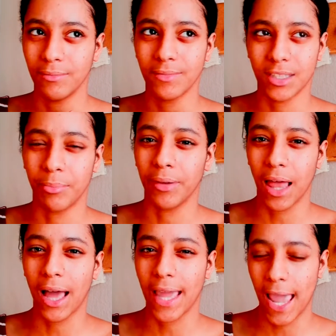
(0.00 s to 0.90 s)

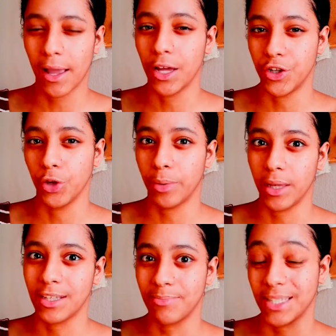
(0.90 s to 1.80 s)
supply
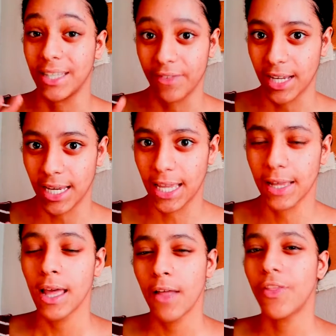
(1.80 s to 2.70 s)
Adobe specifically.
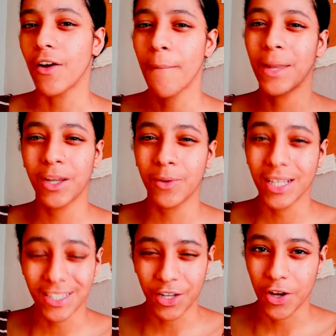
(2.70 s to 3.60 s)
There are many
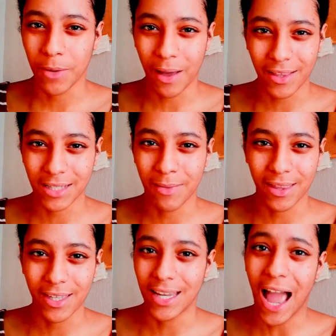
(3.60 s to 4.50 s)
ways to go about this
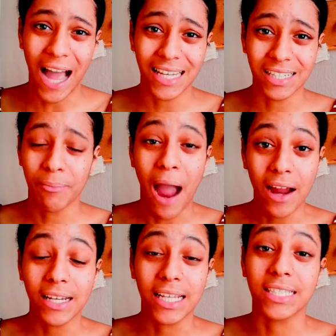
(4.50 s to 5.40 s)
method, and
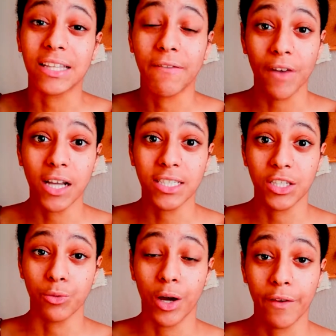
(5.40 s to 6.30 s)
apparently it's the fastest
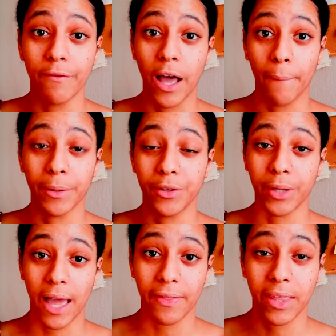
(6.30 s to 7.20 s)
one for helping you
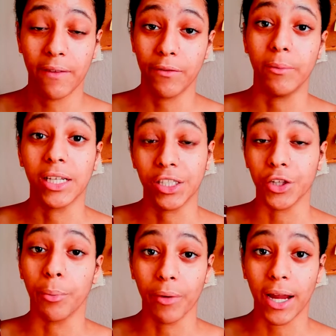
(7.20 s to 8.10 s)
get the information in
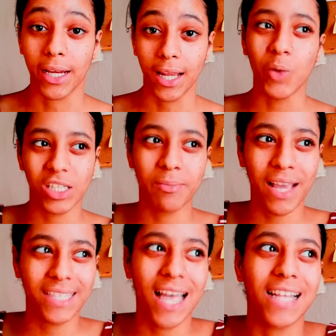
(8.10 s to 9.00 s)
your brain, which
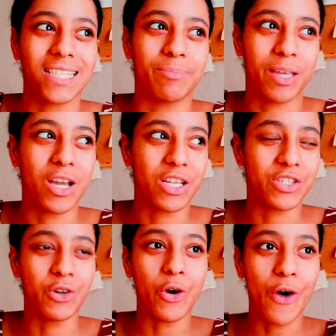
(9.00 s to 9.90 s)
makes sense because
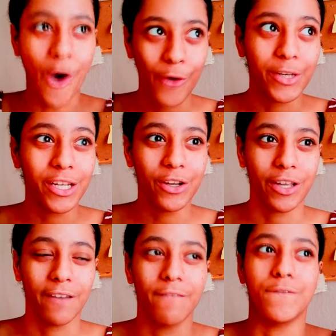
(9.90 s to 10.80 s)
you're only
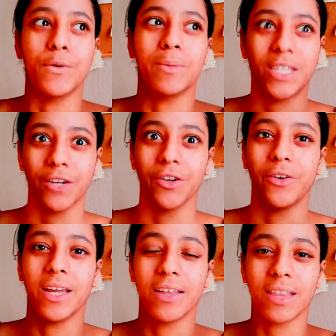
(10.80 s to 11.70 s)
looking for material
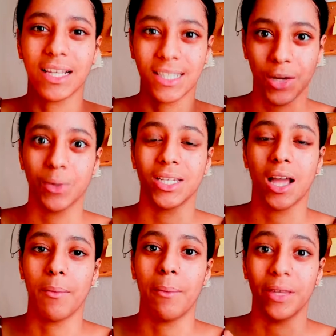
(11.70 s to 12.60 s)
that's going to
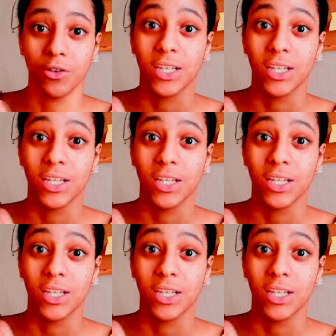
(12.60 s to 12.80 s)
come up in your